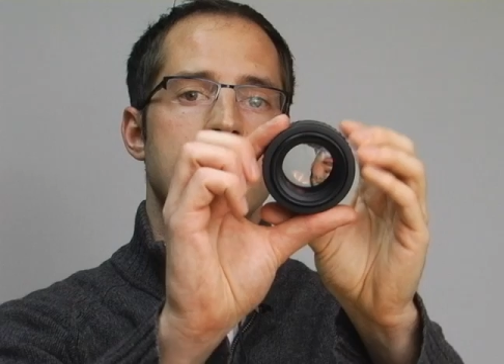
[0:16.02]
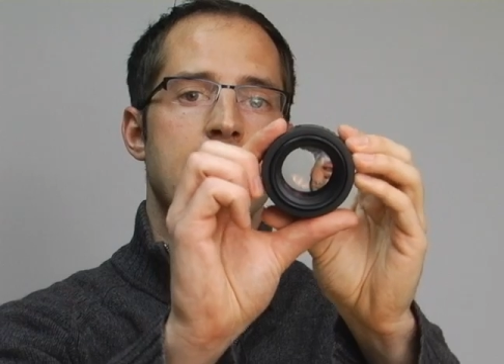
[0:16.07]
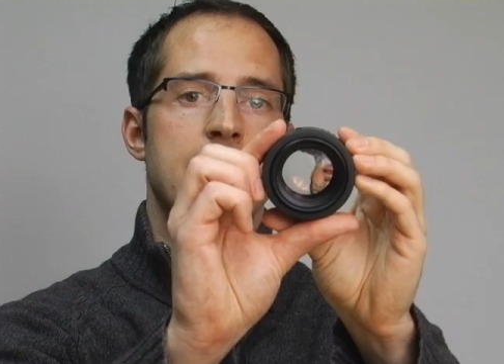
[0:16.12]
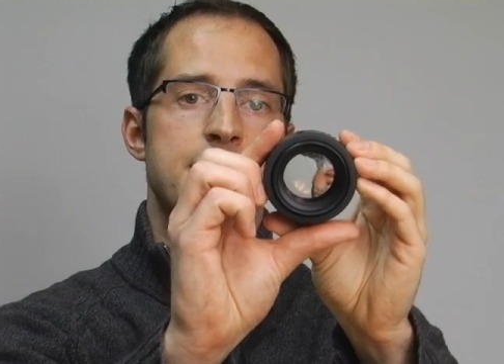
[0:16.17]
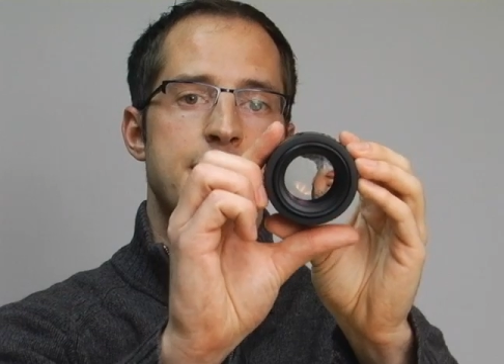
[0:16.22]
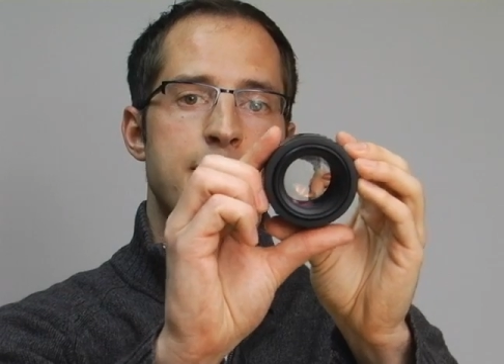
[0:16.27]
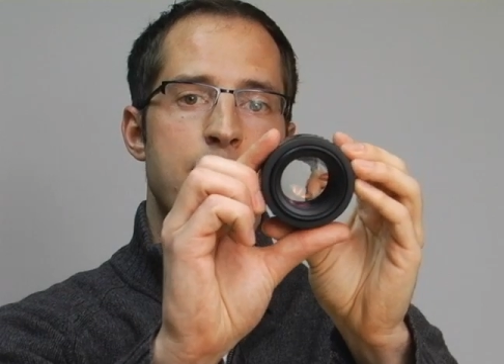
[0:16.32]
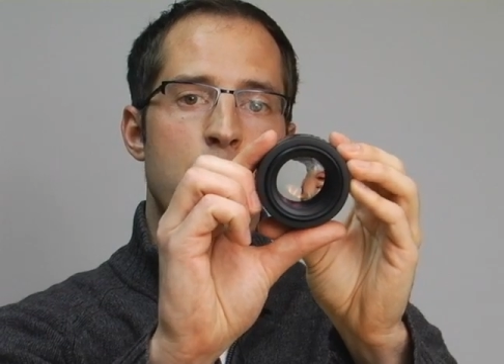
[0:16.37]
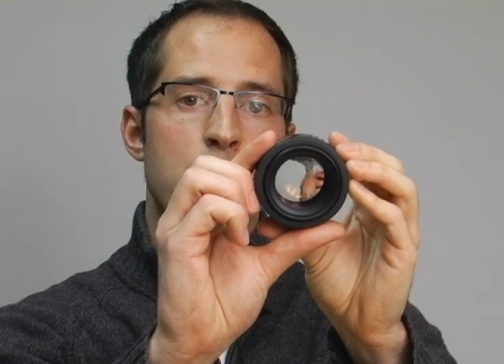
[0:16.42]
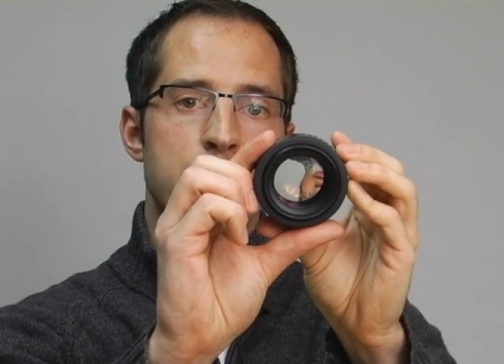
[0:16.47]

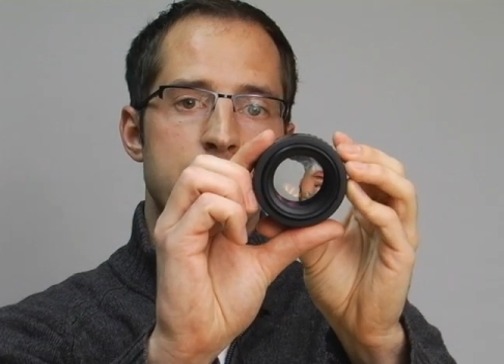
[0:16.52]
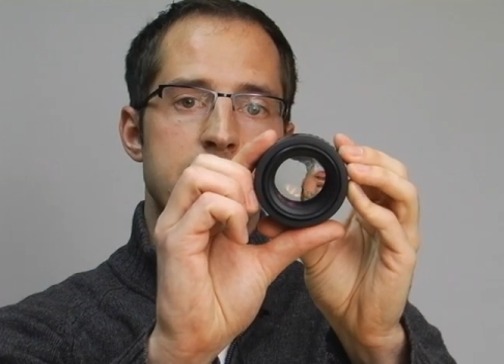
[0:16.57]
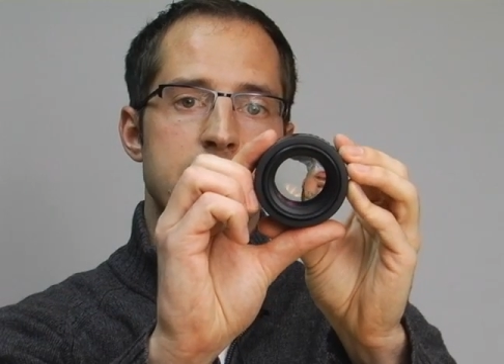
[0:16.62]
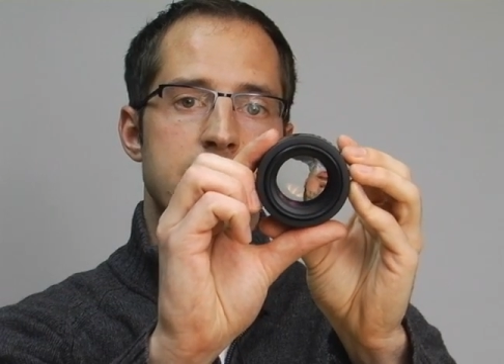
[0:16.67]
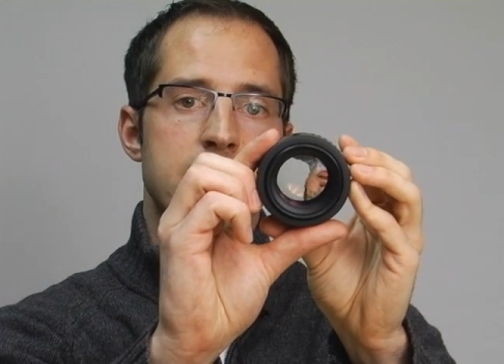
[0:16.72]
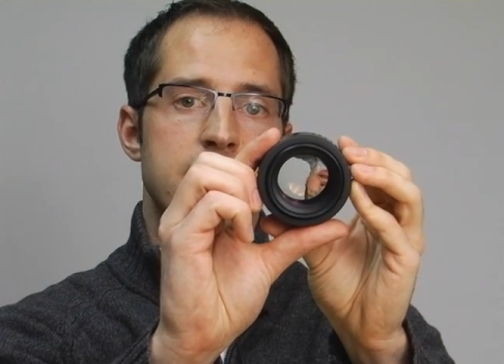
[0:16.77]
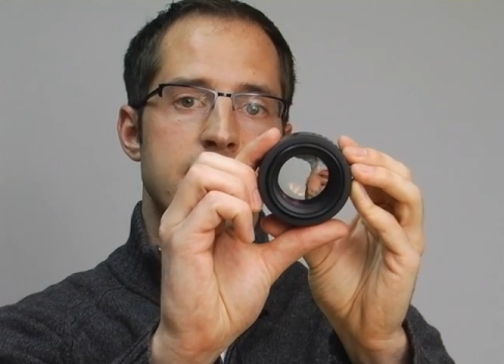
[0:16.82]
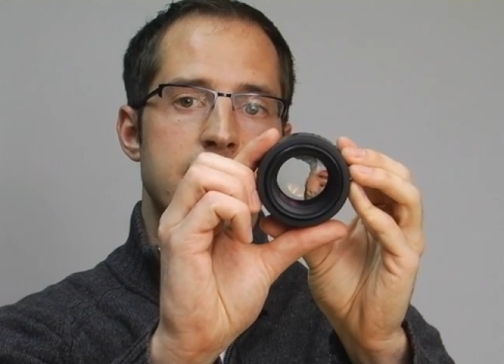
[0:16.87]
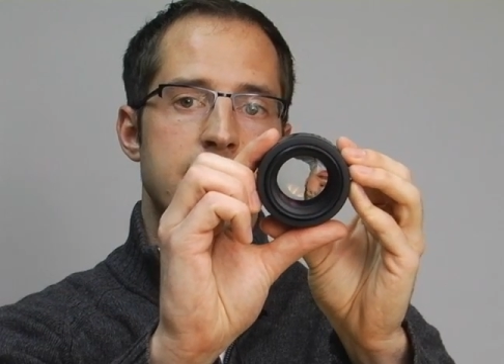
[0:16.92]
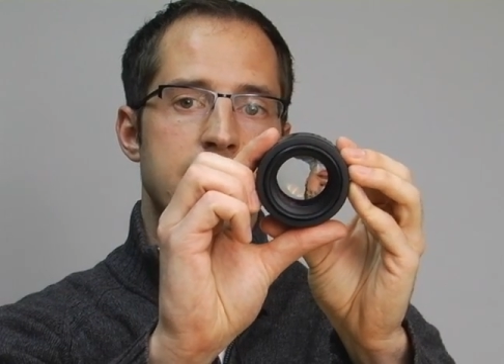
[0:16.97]
At the
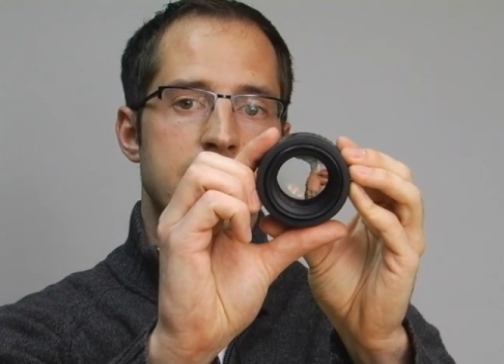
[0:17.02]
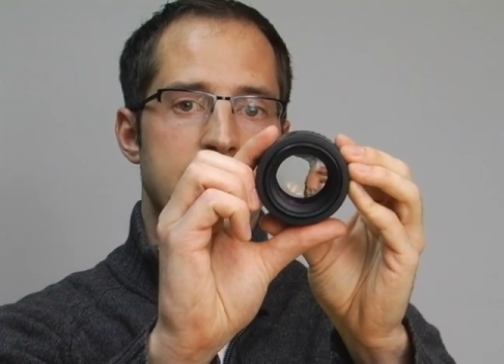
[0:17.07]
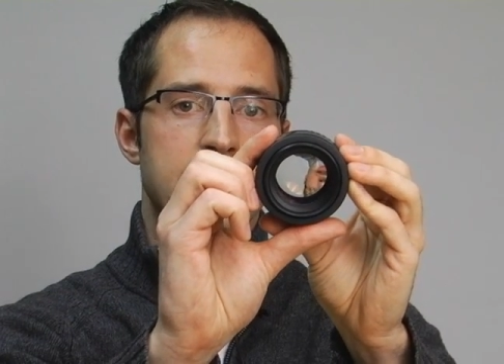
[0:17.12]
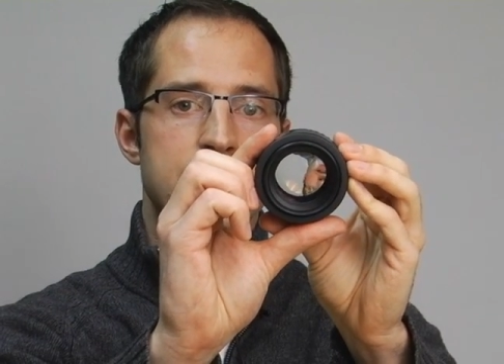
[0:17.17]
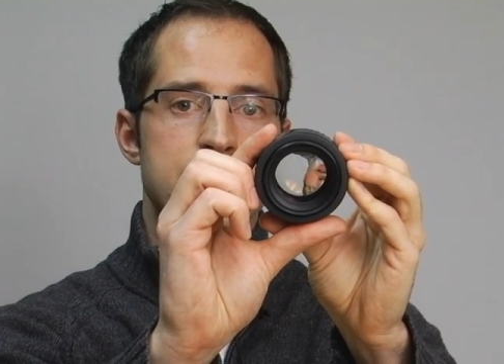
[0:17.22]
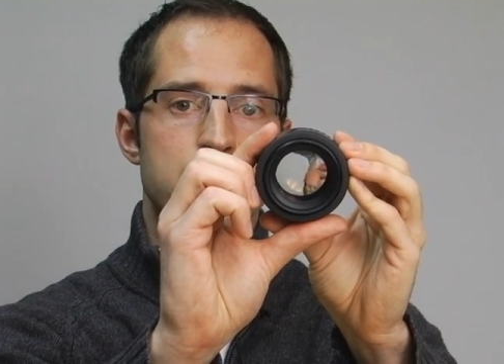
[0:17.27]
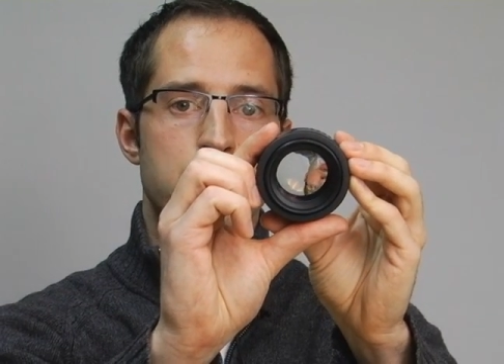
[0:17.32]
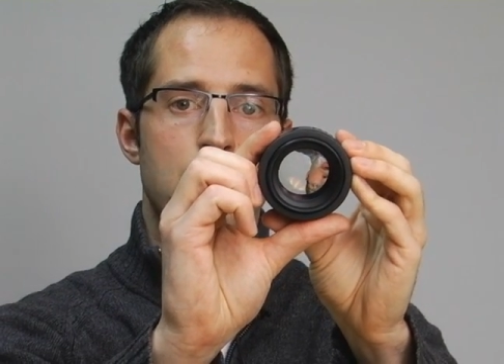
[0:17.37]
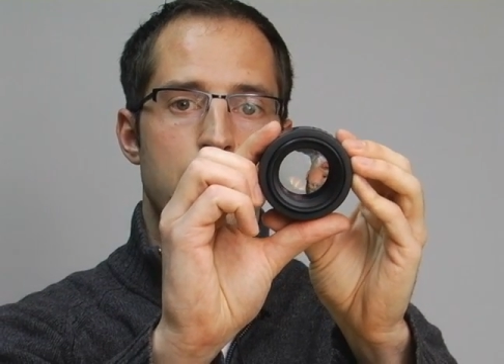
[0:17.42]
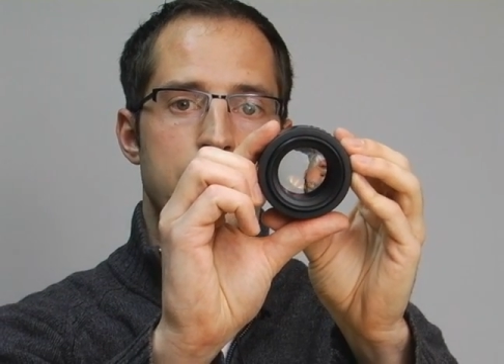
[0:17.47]
moment,
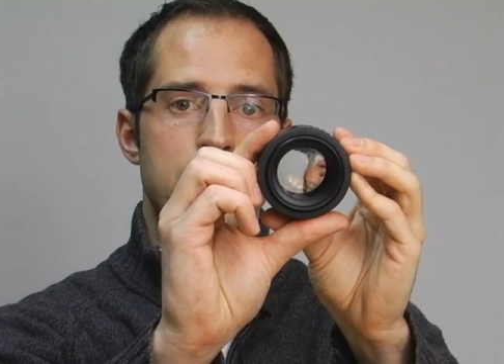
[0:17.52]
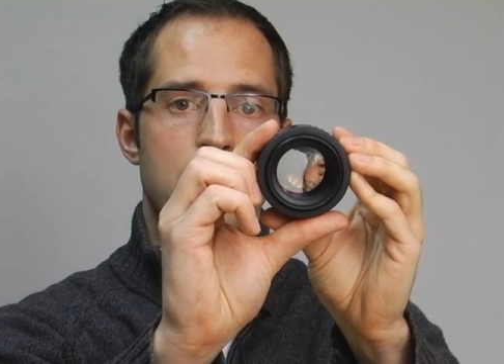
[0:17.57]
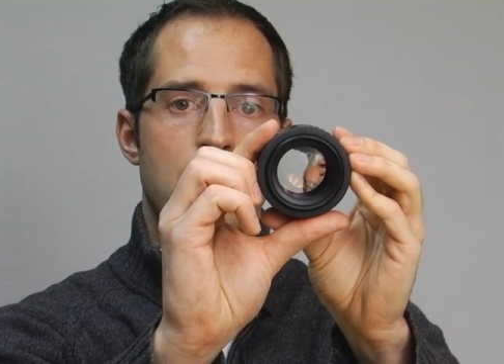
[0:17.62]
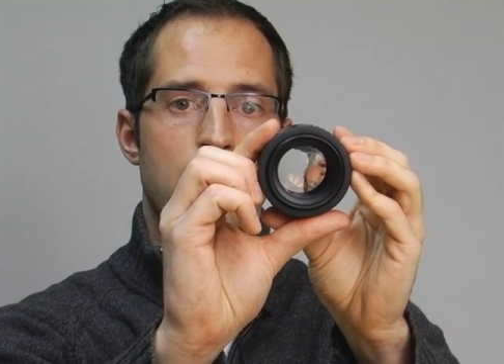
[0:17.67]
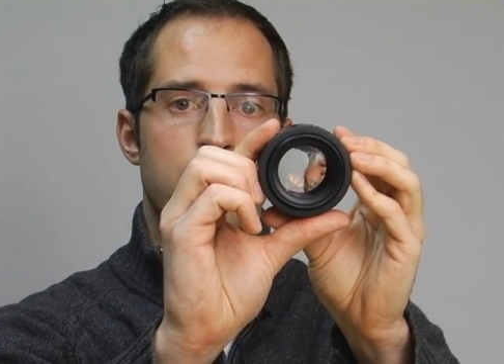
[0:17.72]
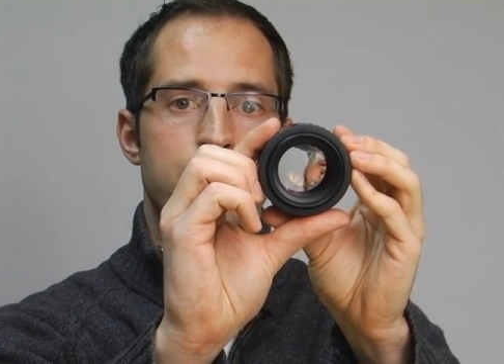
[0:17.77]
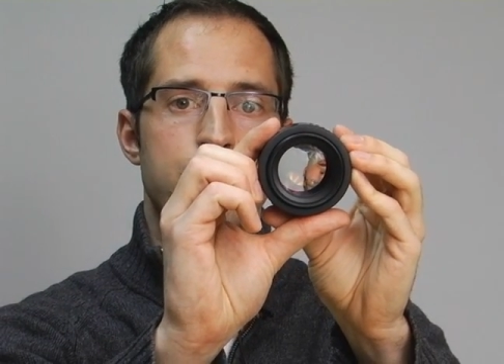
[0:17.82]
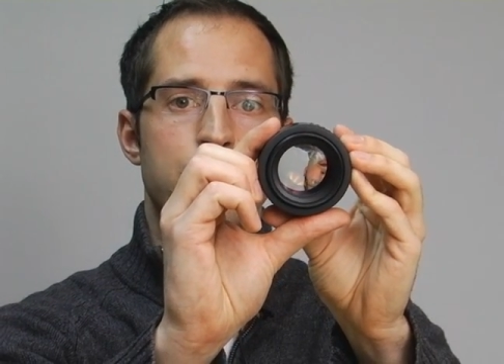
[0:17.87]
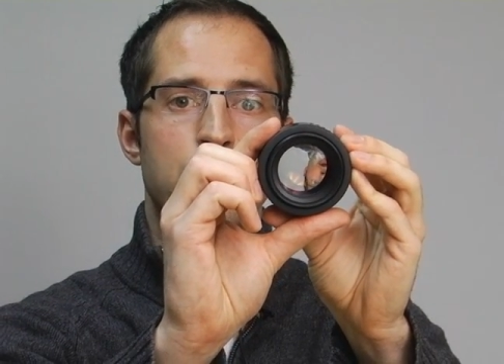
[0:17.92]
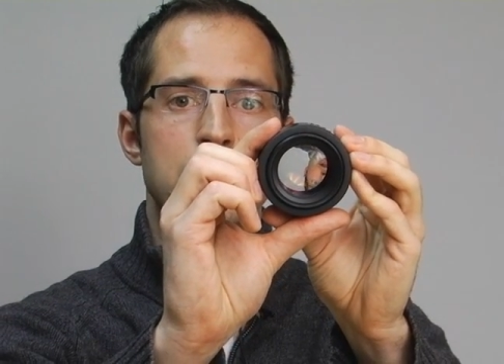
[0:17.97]
it's what we
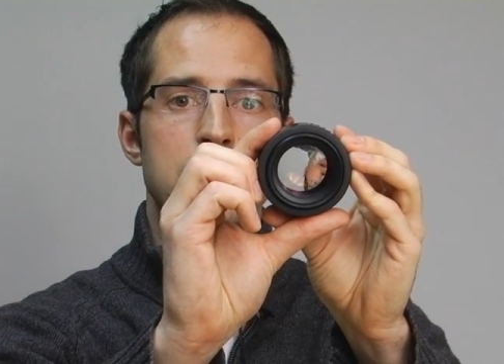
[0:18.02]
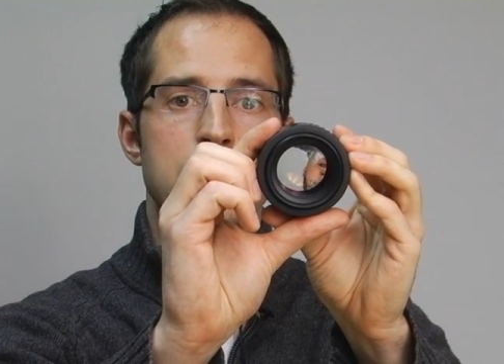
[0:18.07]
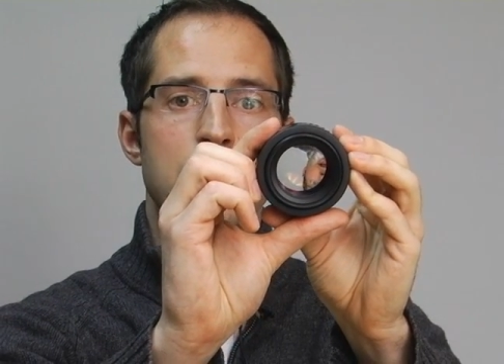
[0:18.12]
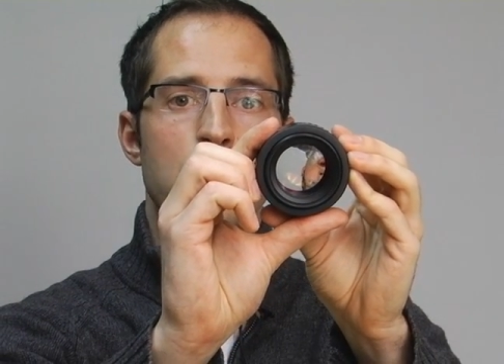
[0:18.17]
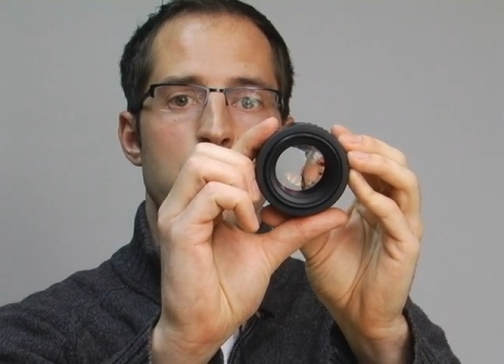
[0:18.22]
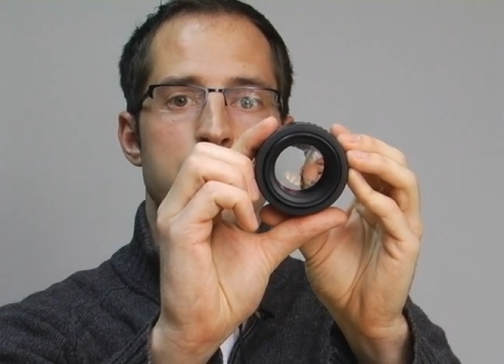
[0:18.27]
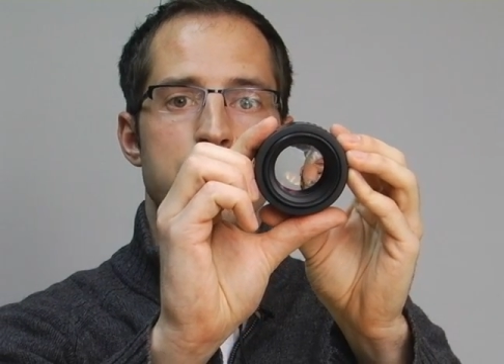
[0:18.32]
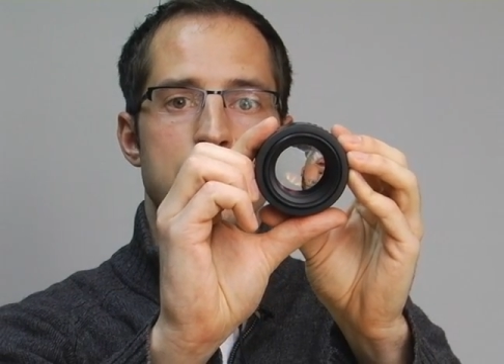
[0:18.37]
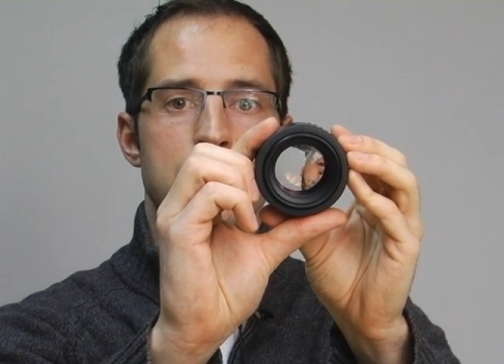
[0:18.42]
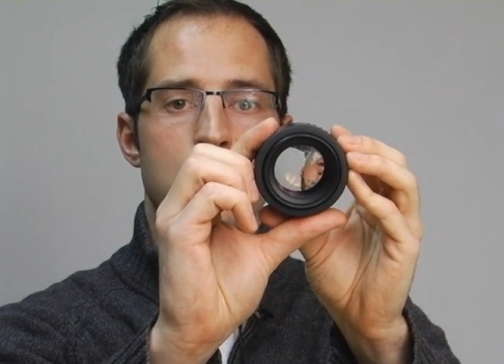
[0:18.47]
call fully
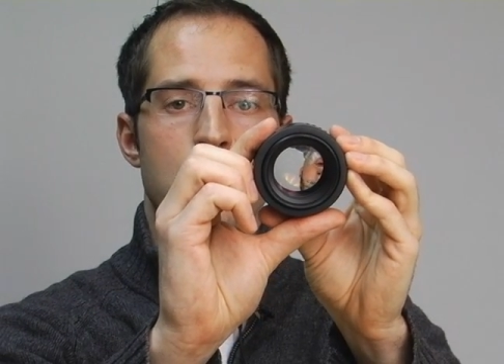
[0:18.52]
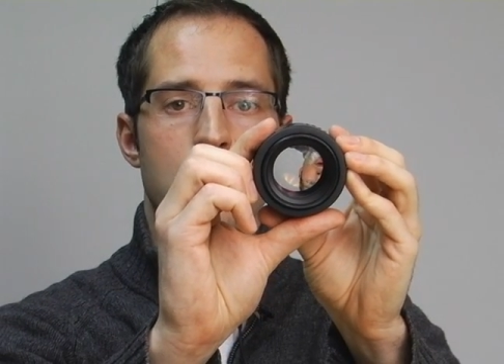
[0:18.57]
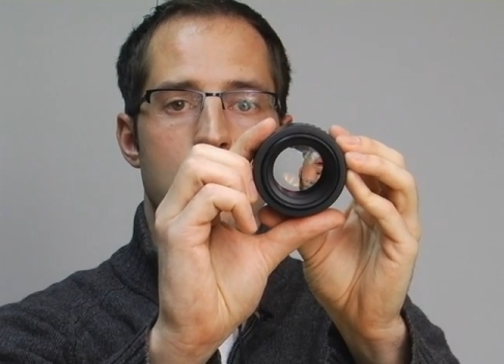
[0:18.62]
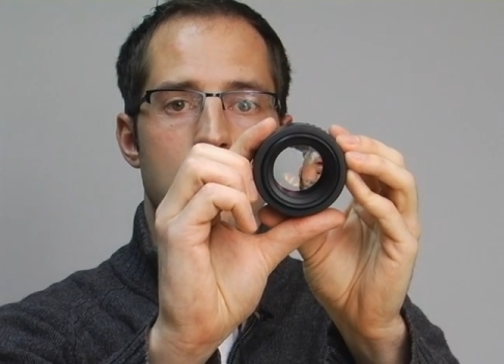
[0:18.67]
open,